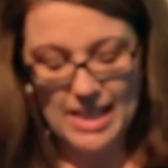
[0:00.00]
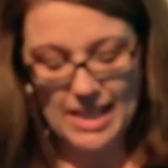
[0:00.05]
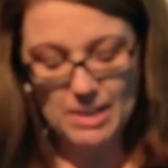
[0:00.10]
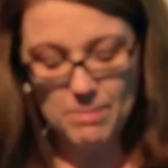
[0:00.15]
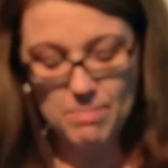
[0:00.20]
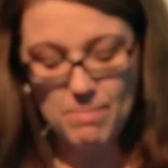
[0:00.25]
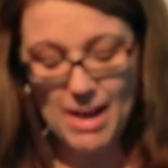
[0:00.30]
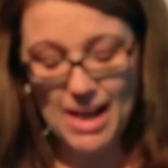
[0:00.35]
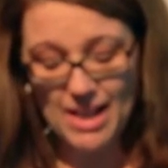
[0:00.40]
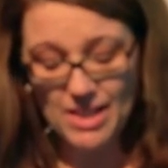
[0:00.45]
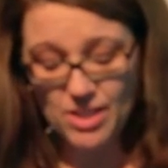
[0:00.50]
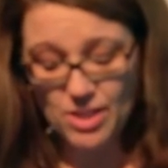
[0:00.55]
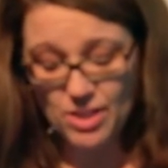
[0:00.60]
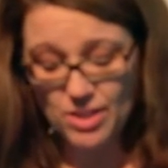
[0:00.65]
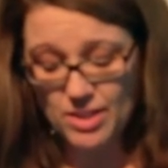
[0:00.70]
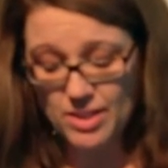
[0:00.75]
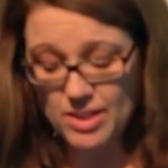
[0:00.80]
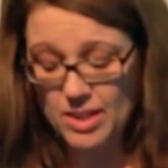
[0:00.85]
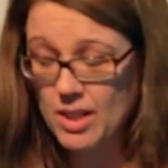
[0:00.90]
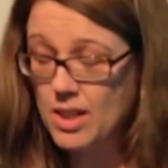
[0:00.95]
It
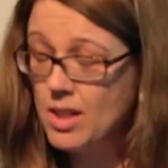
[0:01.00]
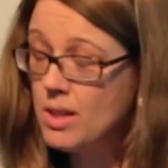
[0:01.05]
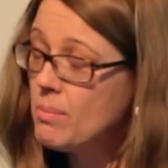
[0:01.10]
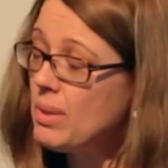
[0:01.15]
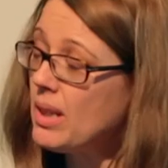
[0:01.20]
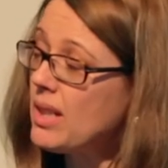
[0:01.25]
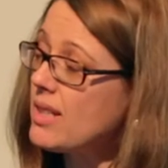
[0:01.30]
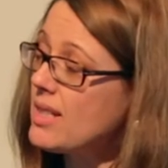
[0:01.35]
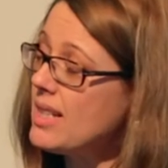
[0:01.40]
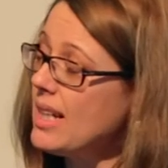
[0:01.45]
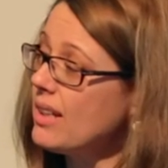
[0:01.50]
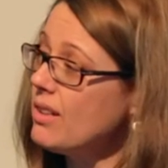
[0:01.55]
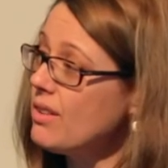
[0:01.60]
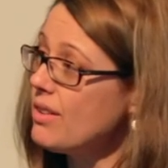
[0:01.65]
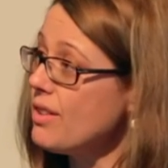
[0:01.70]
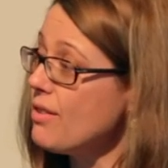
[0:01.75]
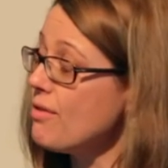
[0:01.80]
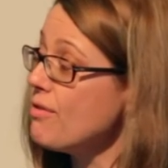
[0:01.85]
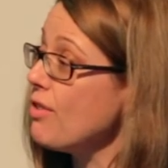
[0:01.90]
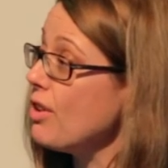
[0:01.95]
matters because, like
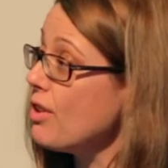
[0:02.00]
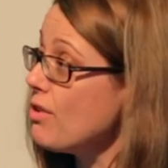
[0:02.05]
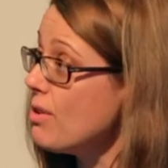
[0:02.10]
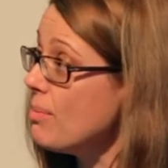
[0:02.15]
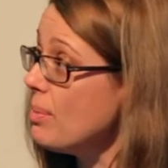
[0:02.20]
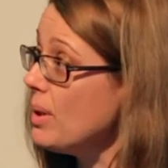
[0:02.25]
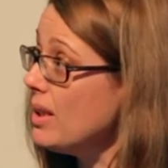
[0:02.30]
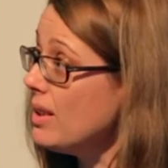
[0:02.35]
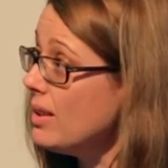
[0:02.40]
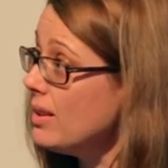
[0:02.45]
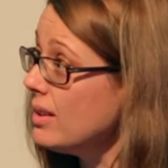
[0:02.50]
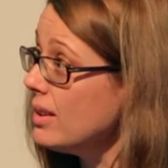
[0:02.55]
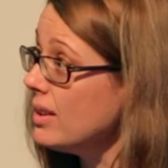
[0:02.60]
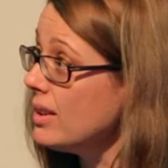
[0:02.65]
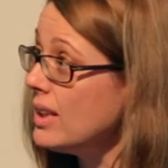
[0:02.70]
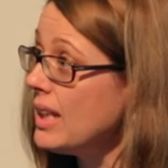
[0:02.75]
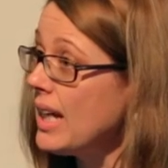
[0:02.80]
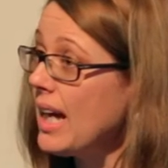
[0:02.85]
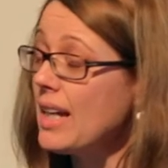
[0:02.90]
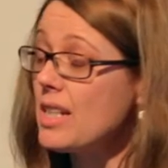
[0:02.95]
other vulnerable
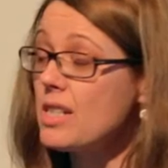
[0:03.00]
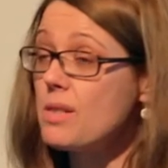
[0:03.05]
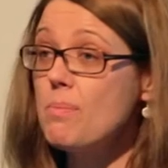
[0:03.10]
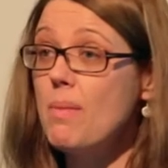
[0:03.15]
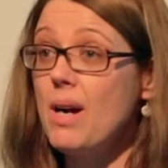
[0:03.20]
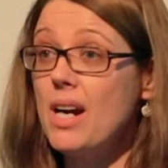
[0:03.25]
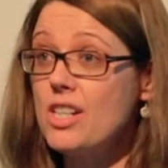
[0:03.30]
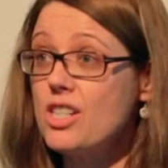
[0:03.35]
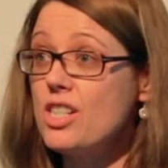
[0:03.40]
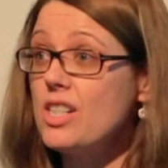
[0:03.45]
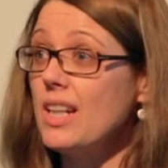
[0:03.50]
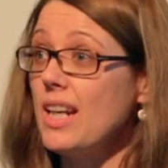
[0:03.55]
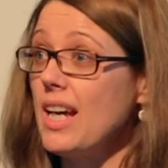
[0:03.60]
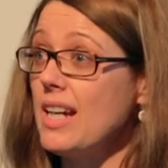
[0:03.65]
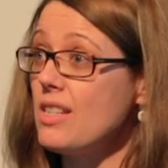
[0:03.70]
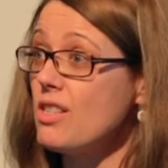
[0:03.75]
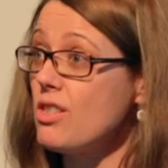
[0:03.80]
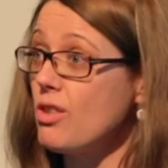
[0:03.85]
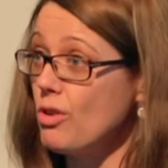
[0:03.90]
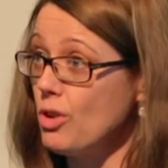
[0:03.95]
and
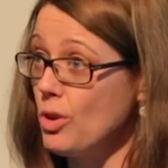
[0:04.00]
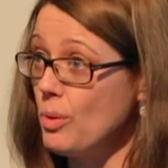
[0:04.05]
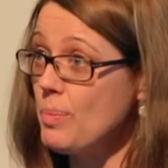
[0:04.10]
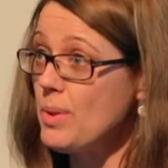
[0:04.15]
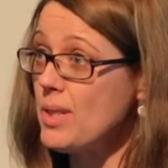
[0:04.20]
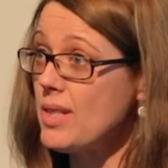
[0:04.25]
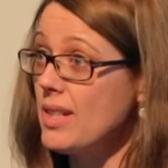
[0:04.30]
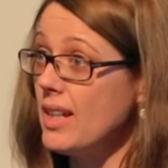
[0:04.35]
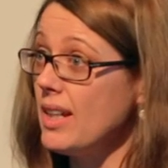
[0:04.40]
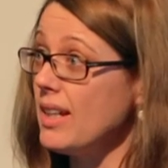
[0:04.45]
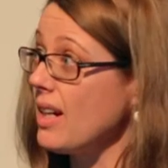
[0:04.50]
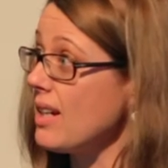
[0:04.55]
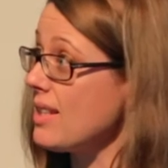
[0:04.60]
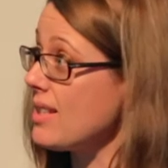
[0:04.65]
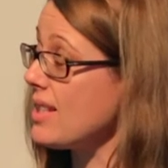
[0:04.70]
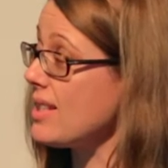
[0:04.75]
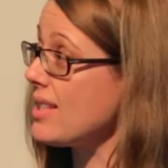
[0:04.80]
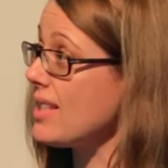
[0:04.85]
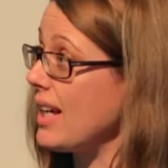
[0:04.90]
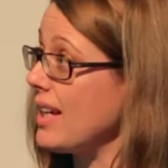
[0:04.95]
marginalised groups in our
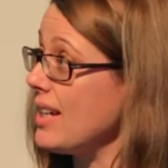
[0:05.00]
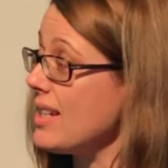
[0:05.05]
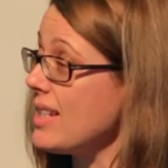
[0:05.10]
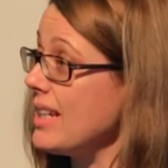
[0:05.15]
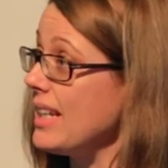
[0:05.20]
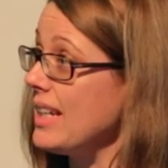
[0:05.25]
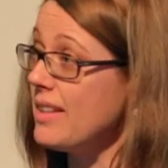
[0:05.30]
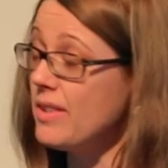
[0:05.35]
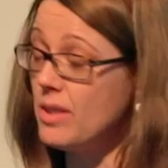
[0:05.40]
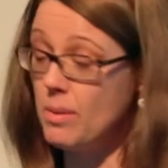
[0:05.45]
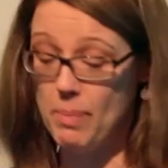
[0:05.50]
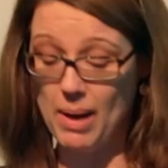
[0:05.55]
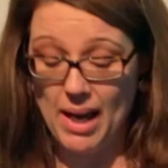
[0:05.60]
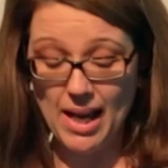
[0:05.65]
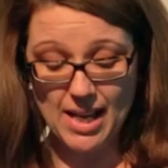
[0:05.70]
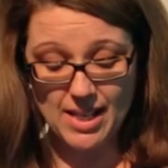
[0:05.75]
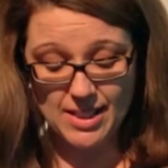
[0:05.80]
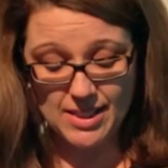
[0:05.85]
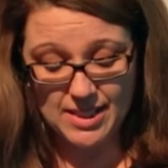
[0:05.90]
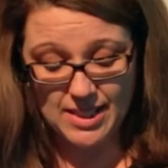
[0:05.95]
society in the
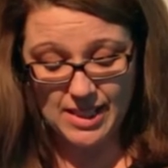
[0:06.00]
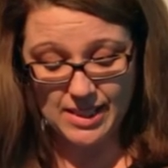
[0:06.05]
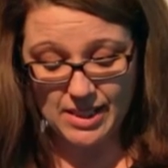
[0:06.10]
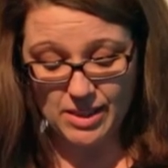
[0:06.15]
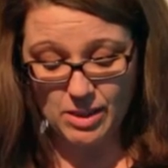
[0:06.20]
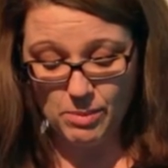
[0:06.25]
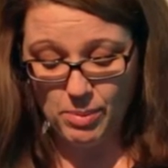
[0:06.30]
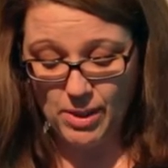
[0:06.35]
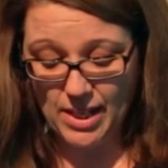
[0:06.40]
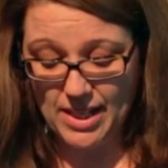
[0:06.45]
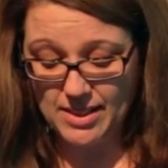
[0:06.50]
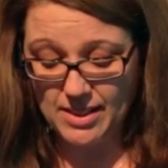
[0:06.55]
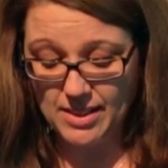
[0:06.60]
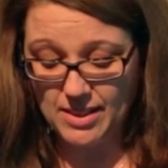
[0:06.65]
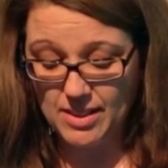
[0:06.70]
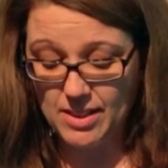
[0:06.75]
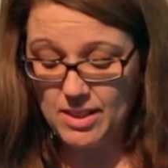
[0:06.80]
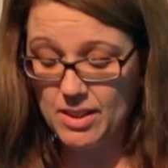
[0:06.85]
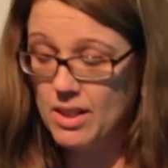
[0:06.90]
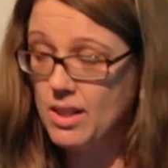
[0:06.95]
past and in the
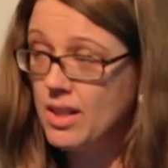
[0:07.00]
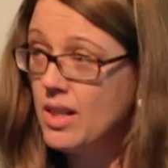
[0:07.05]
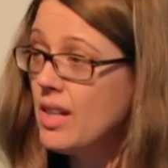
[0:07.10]
present,